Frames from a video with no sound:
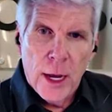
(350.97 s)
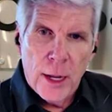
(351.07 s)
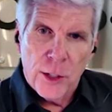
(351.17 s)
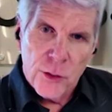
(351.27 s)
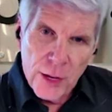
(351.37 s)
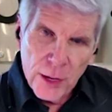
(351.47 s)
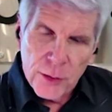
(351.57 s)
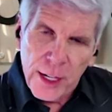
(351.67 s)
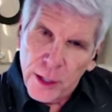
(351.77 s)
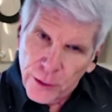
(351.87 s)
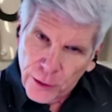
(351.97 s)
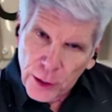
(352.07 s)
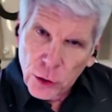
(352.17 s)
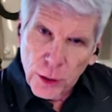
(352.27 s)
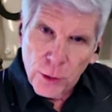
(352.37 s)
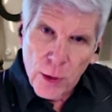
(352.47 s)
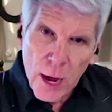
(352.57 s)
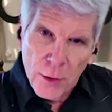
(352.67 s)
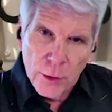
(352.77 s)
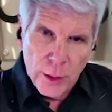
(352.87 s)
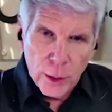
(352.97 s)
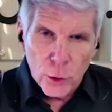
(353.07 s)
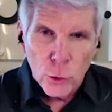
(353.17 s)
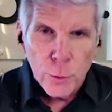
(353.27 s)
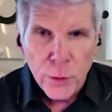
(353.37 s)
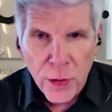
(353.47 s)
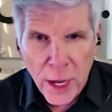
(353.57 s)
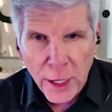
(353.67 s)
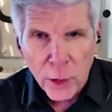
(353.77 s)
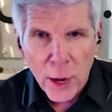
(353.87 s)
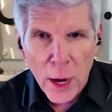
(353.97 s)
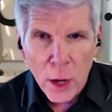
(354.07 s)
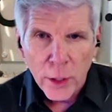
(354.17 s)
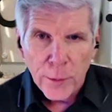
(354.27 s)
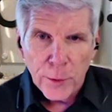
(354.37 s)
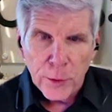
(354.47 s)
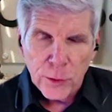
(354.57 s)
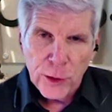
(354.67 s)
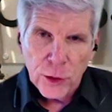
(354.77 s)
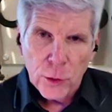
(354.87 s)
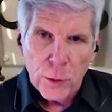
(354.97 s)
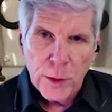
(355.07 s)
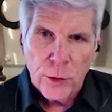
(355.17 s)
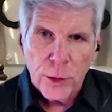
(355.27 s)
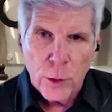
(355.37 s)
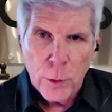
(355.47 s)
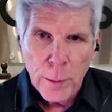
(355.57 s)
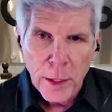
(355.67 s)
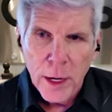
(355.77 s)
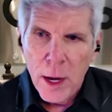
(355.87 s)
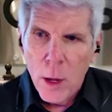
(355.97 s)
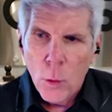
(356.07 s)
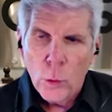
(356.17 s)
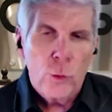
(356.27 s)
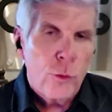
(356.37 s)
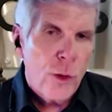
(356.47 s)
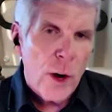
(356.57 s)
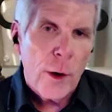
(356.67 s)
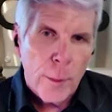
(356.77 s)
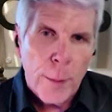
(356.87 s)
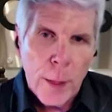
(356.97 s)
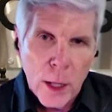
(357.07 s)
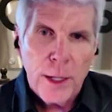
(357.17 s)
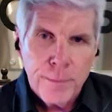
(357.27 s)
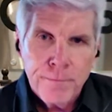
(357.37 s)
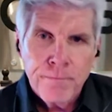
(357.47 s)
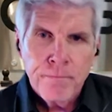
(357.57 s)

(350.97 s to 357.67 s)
and assessed individually rather than a group setting around a physical piece of equipment, was very compelling.